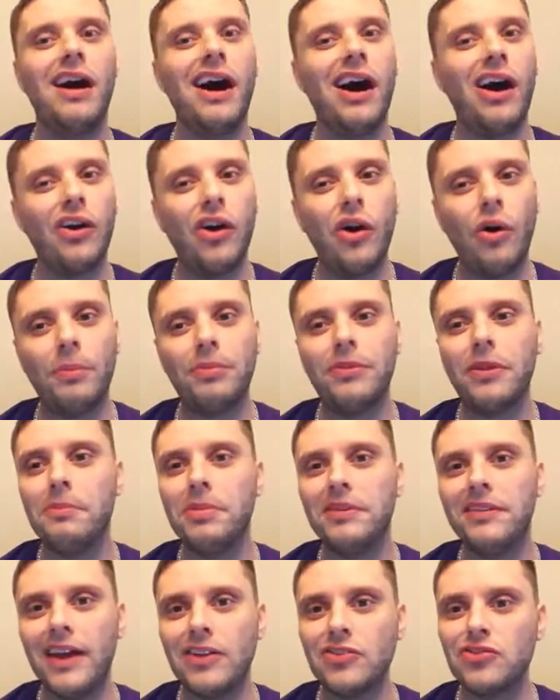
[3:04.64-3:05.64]
I'll go up to
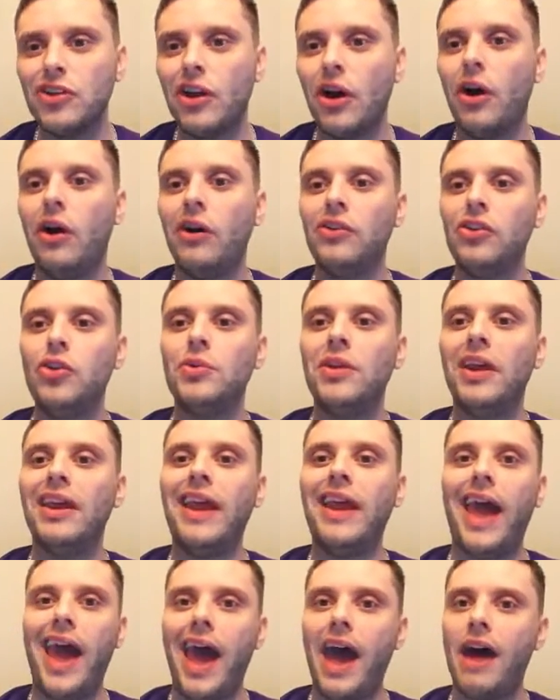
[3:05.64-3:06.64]
potentially a unit
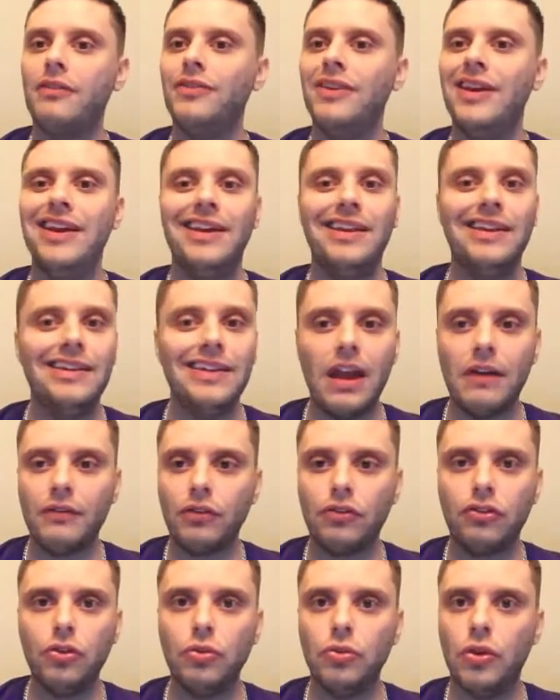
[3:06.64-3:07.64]
and a half. Never
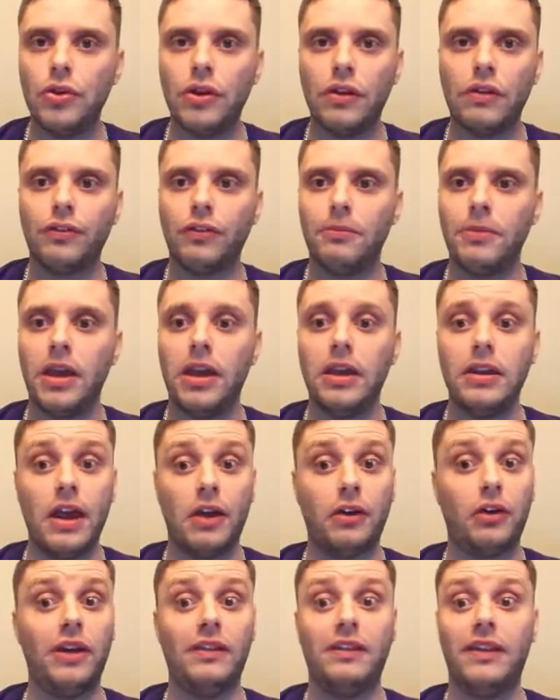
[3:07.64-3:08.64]
2 units for me. Now,
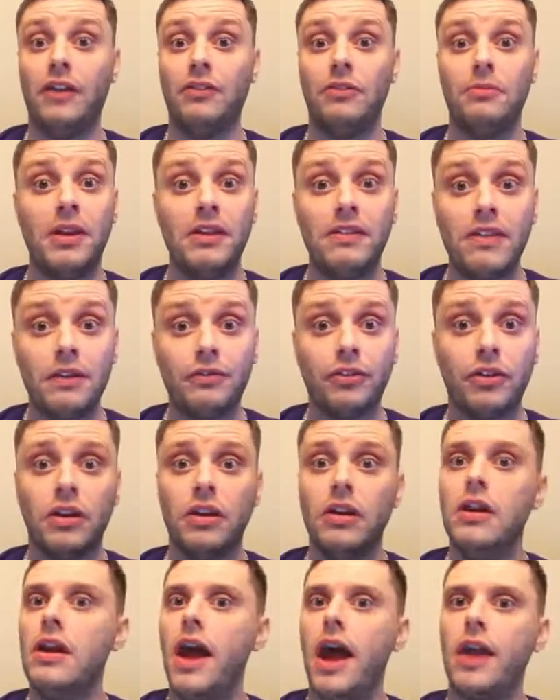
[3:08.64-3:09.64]
granted, everybody's different.
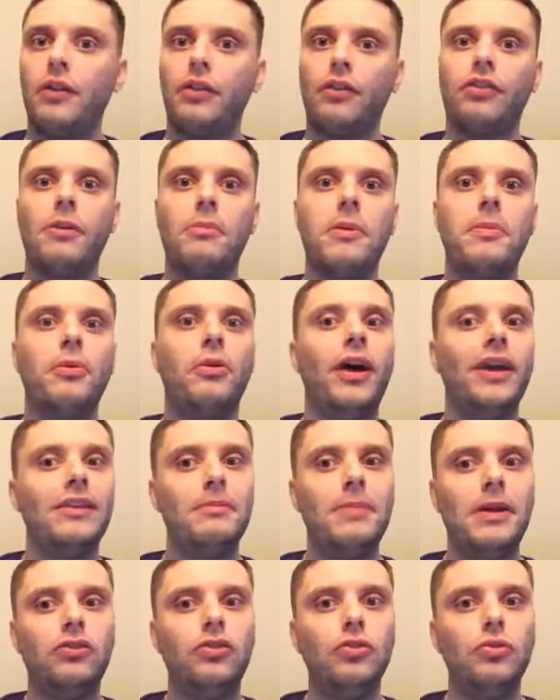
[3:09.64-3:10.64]
I know that some people like
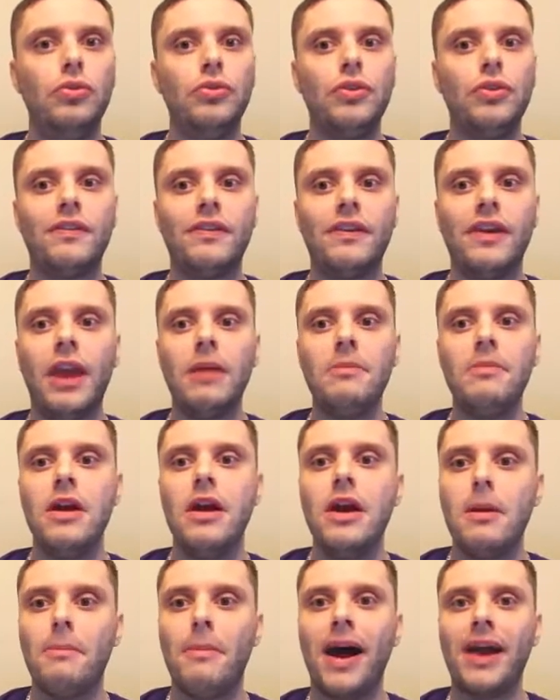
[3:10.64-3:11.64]
to bet 2 units a game.
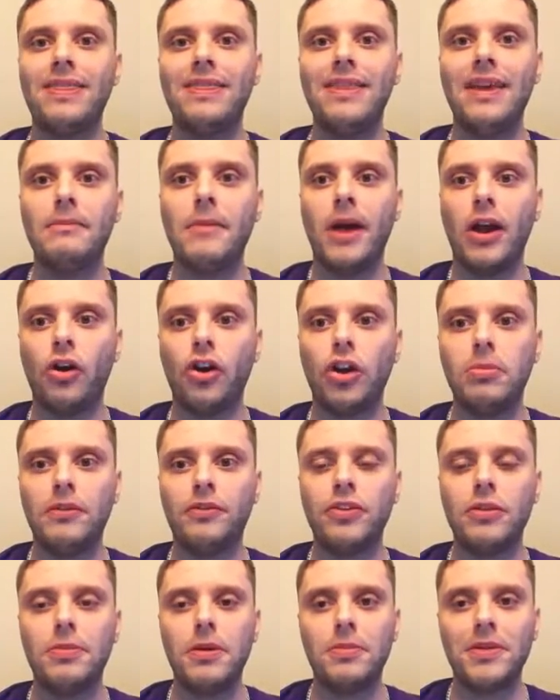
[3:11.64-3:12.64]
My argument
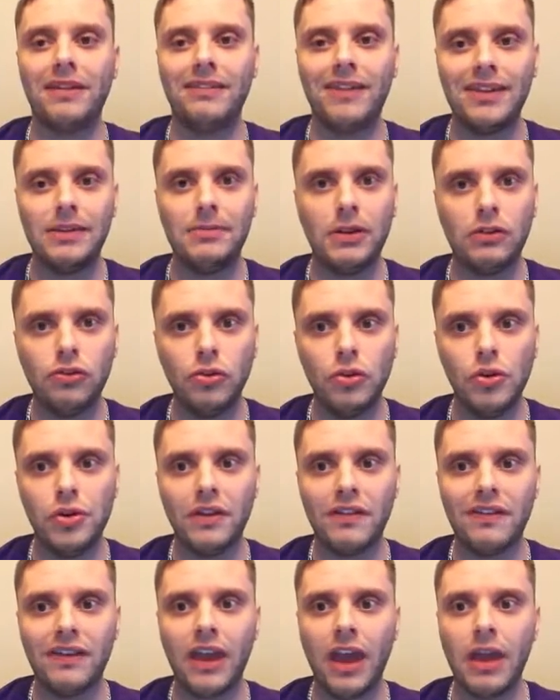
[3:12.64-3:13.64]
for the people that like to bet 2
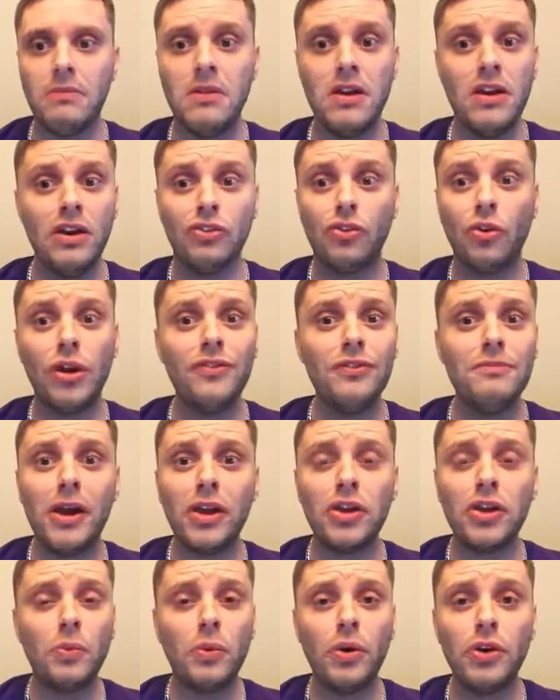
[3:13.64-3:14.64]
units a game, don't even
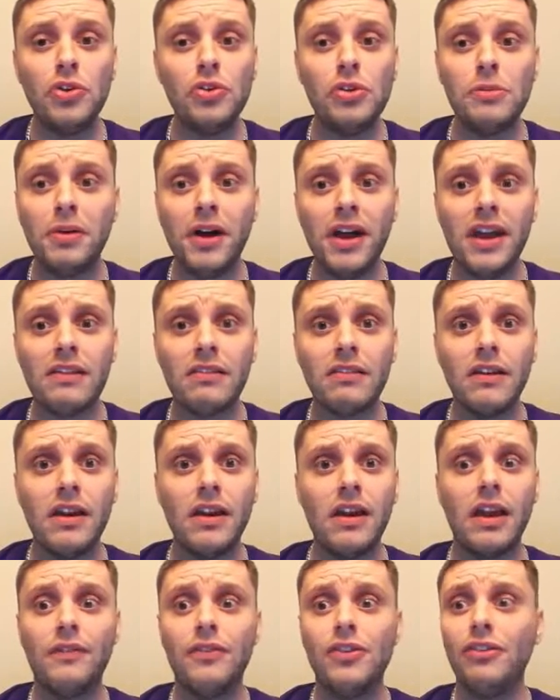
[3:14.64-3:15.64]
bet your 1-unit plays.
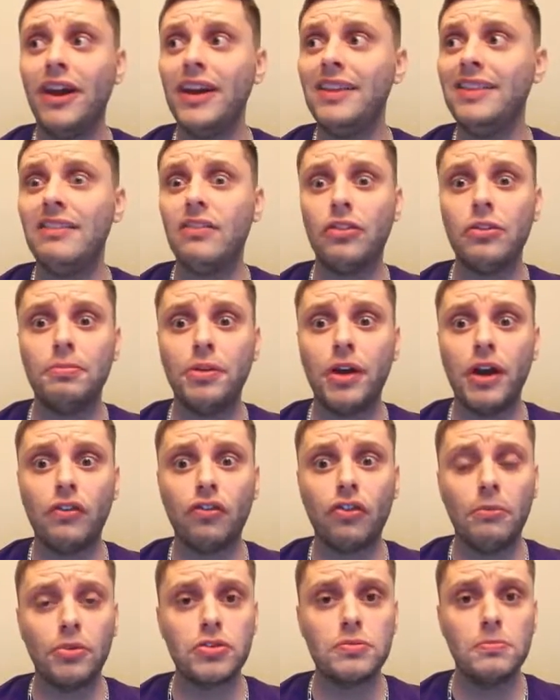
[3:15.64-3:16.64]
If you like these other plays
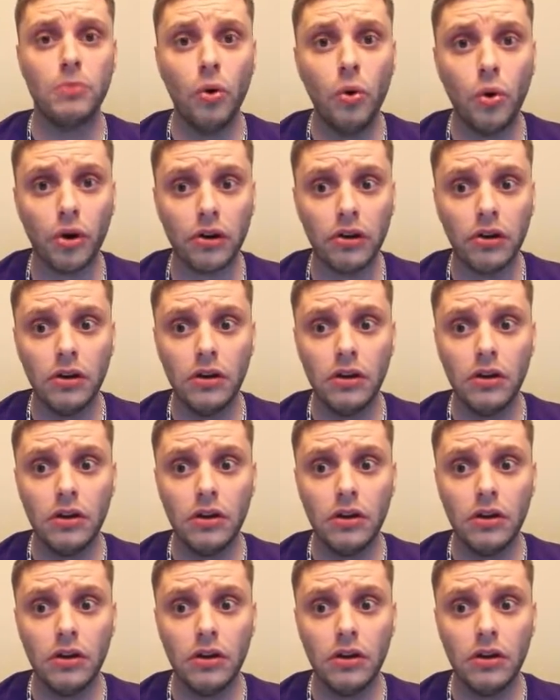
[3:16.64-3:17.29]
so much more,